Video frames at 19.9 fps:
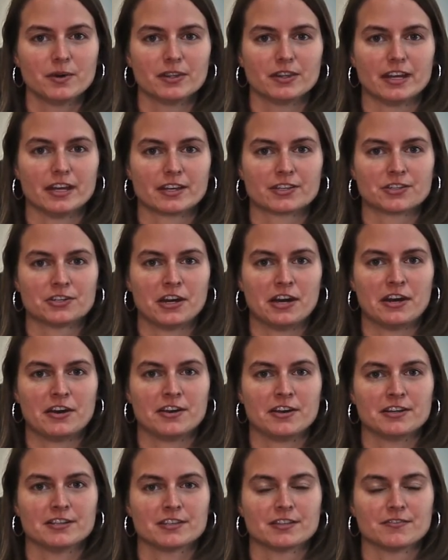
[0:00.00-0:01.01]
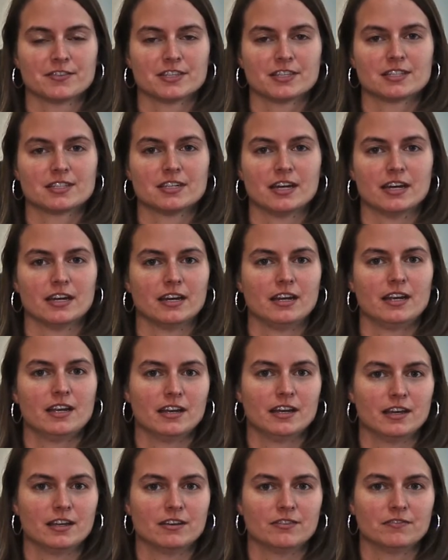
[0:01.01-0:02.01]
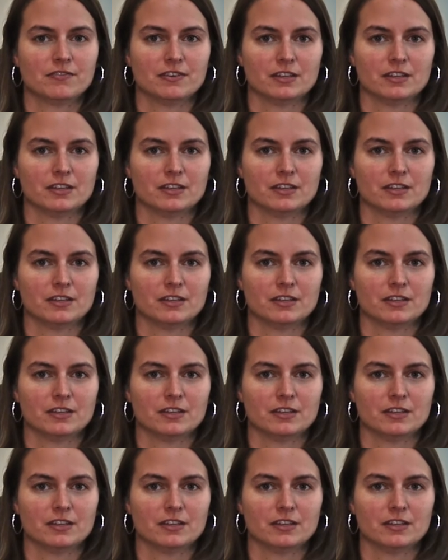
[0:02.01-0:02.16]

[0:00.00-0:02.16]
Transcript: with extra areas of study in